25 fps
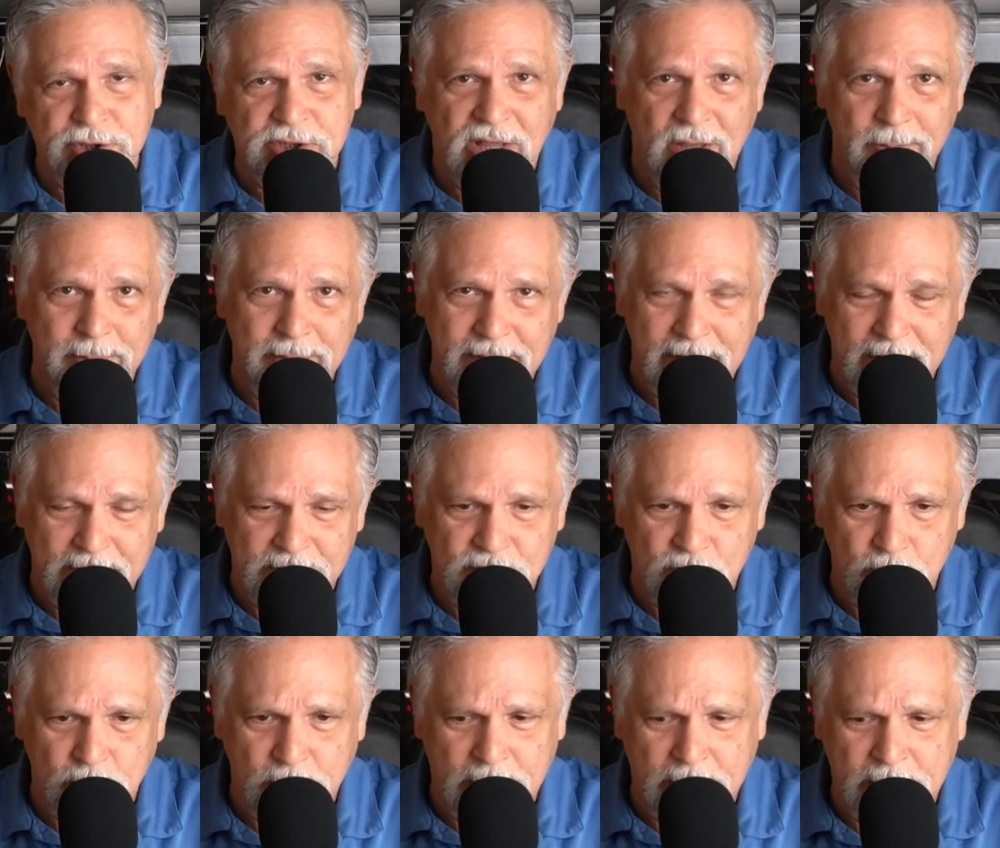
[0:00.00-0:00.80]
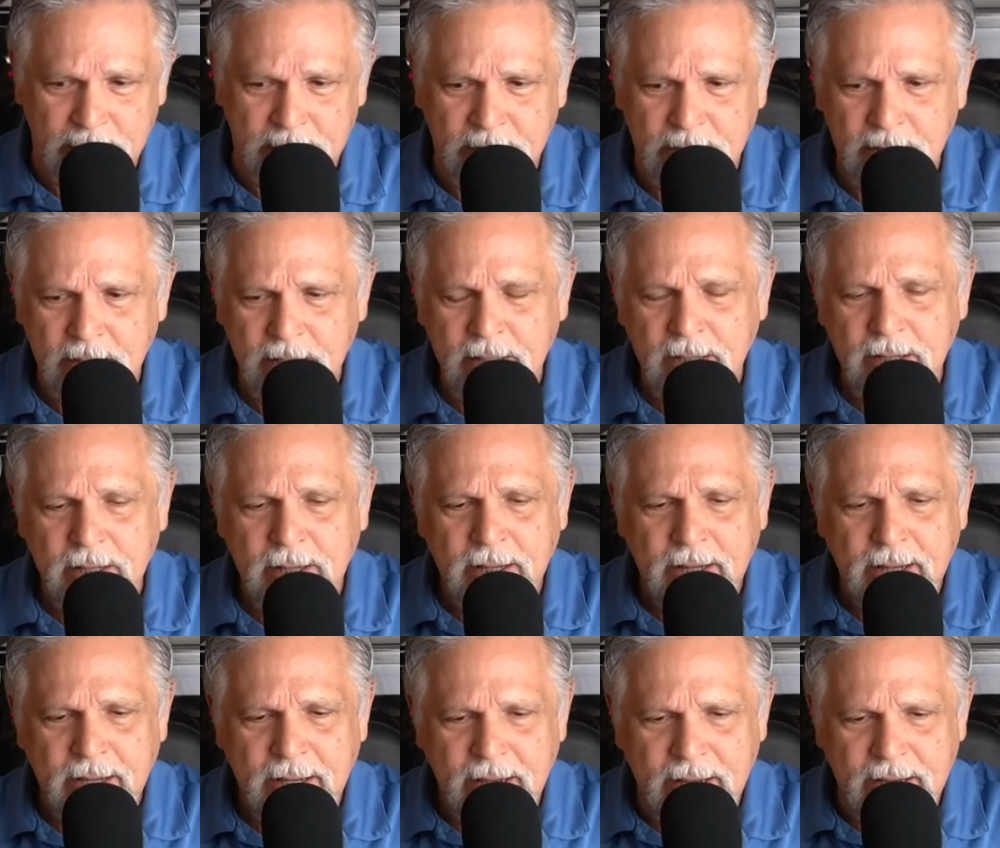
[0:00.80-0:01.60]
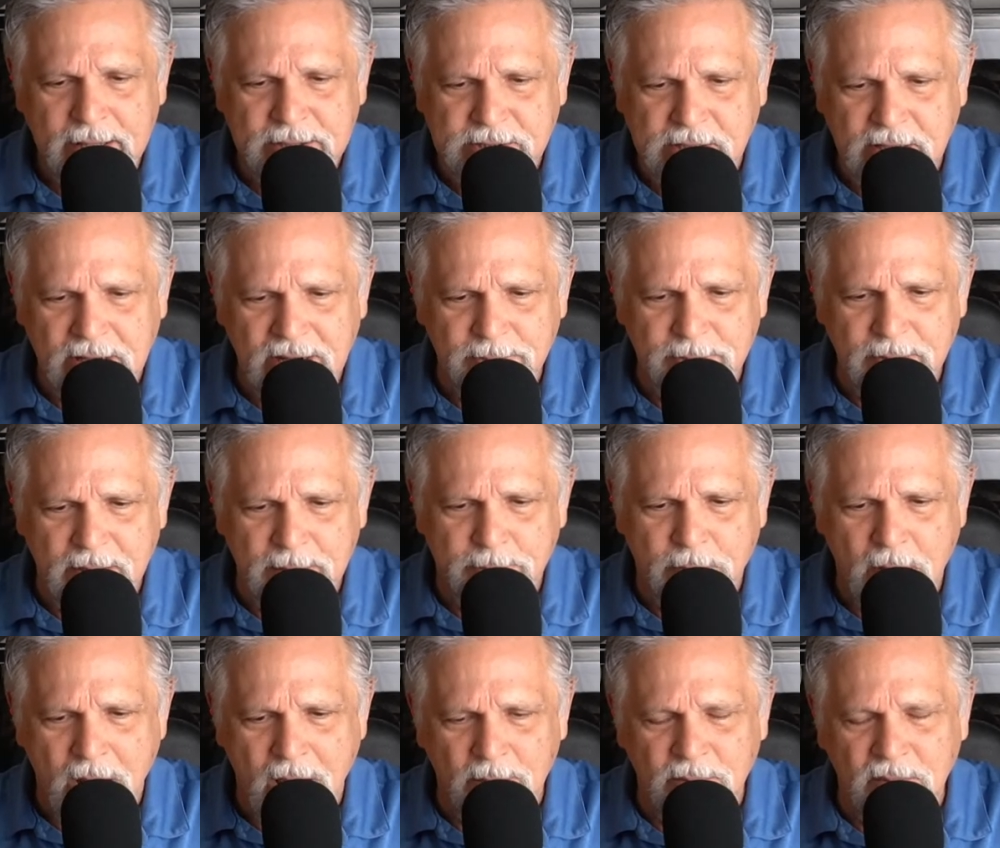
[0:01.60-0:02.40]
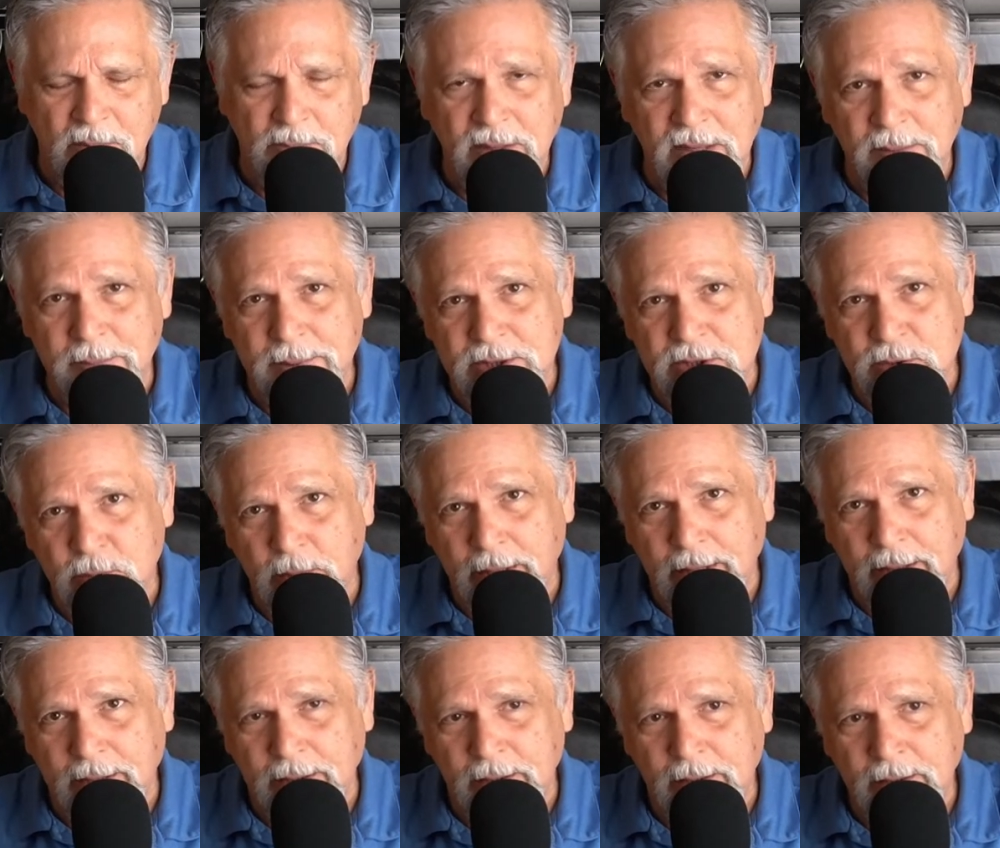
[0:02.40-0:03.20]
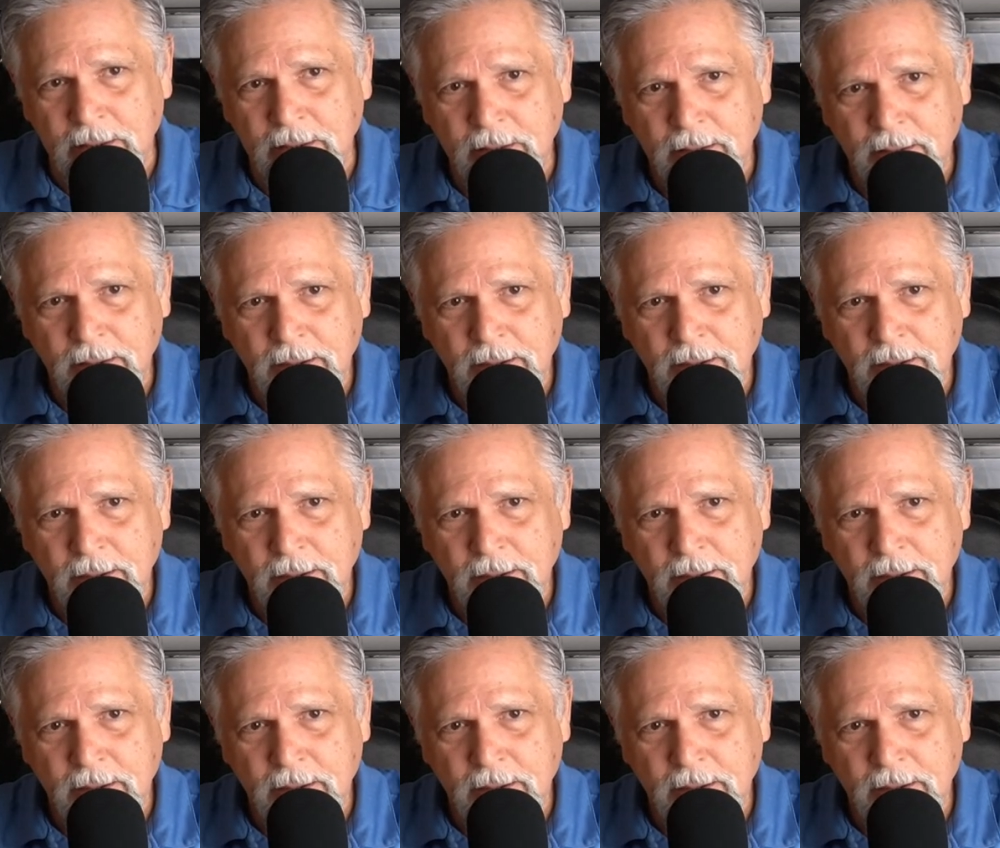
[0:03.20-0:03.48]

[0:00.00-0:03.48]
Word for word: coming next week. It's going to be probably between